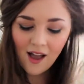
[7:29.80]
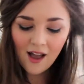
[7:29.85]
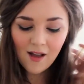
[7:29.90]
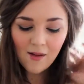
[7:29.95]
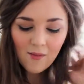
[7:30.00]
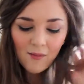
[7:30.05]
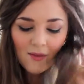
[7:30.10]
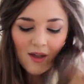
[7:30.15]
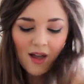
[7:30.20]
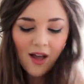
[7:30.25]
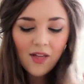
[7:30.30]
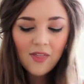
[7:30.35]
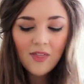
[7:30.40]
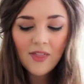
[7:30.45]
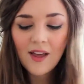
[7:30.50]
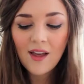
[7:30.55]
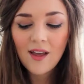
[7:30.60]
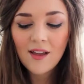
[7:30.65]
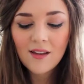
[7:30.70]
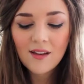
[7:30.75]
And
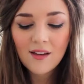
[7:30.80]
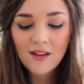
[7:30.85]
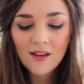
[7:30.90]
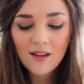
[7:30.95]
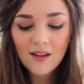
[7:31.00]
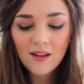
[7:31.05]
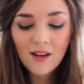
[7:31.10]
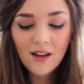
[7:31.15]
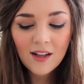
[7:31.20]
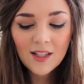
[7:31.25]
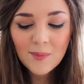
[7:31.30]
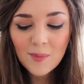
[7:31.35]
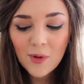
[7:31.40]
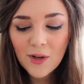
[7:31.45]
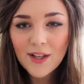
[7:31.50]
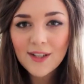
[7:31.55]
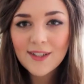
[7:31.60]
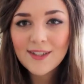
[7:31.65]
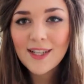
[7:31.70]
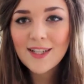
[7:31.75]
then last
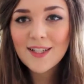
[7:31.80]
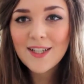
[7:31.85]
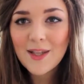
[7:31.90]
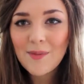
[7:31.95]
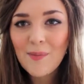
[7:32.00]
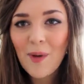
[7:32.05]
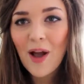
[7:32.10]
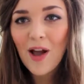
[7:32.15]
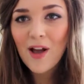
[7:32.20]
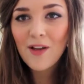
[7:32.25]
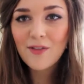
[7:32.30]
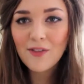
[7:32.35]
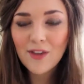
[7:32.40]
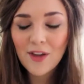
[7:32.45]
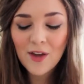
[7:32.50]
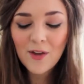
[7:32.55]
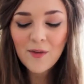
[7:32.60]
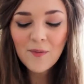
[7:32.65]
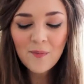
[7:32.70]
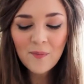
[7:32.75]
product is actually a
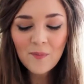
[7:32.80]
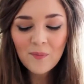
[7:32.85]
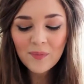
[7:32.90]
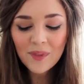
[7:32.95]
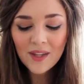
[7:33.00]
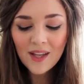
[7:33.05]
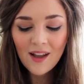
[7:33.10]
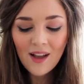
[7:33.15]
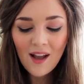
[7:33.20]
perfume.